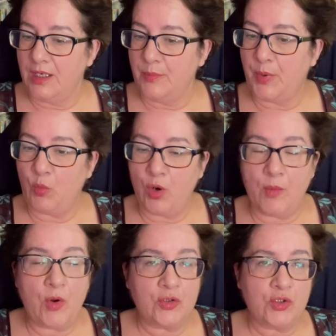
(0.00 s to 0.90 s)
But what
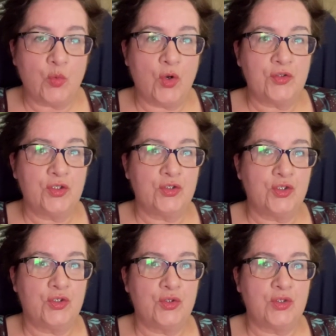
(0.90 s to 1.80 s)
I'm also wanting to
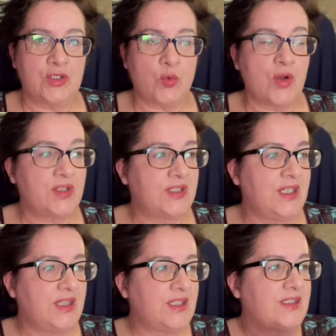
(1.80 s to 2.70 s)
do is I want to
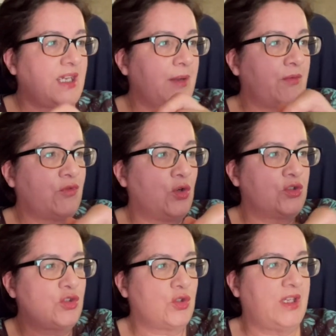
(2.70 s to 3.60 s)
take this time I've
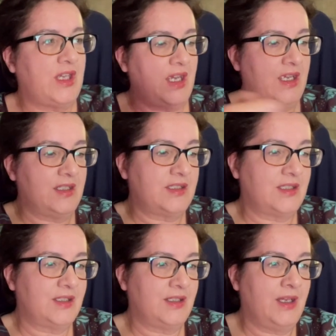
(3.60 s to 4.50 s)
got to get